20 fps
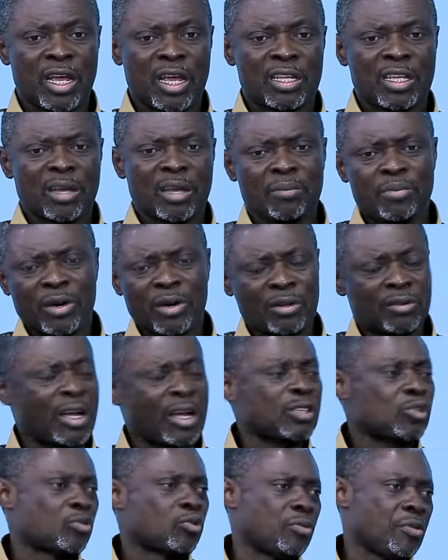your brain
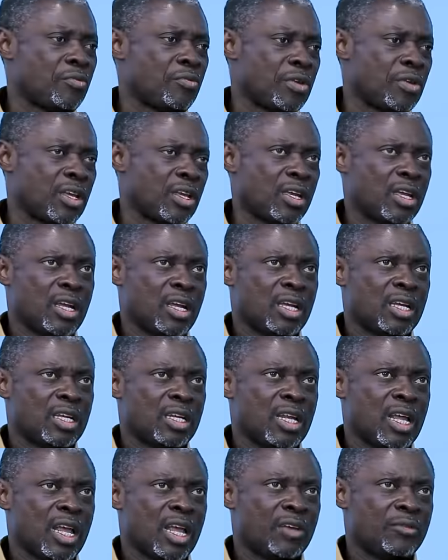as soon be
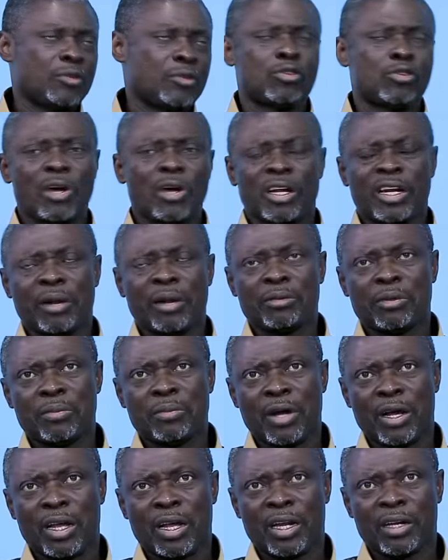a foot to a crown the
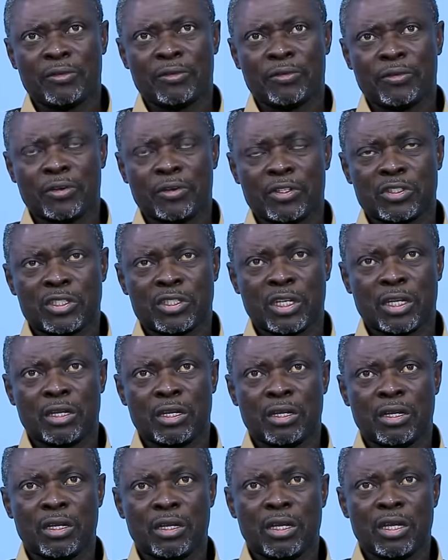Magana
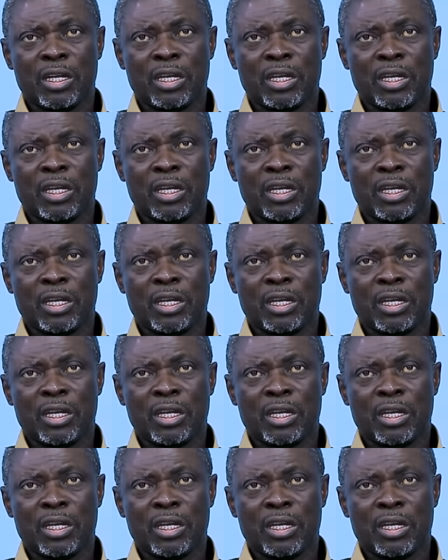phone.